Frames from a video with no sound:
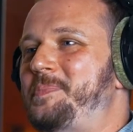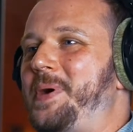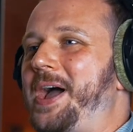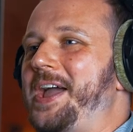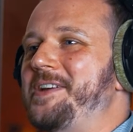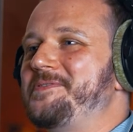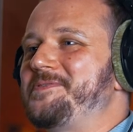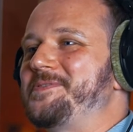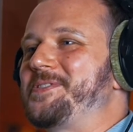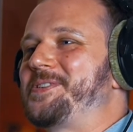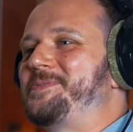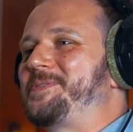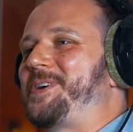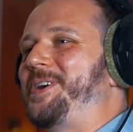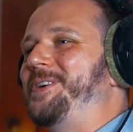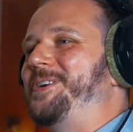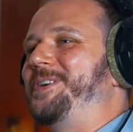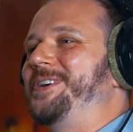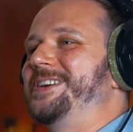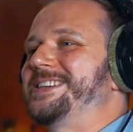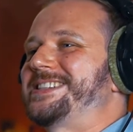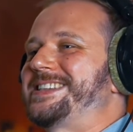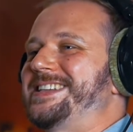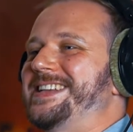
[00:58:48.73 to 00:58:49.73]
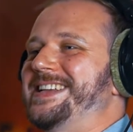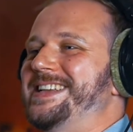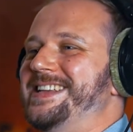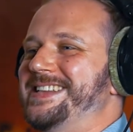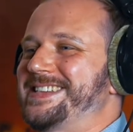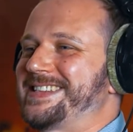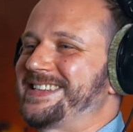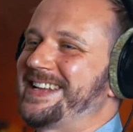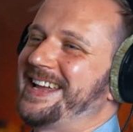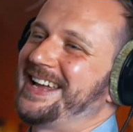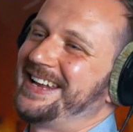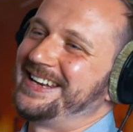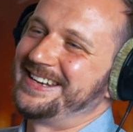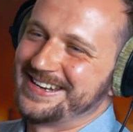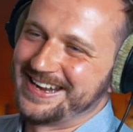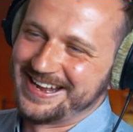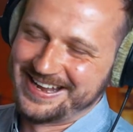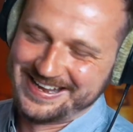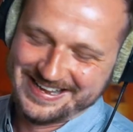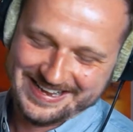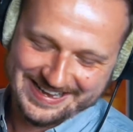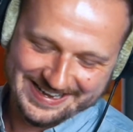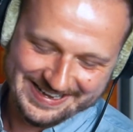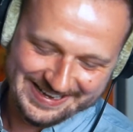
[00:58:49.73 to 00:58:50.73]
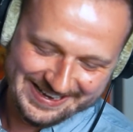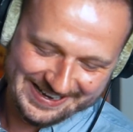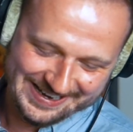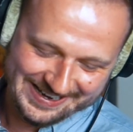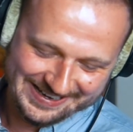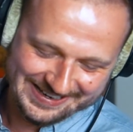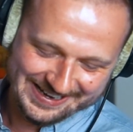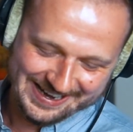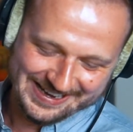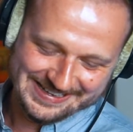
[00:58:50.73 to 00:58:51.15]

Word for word: Python courses, and yeah, yeah, yeah.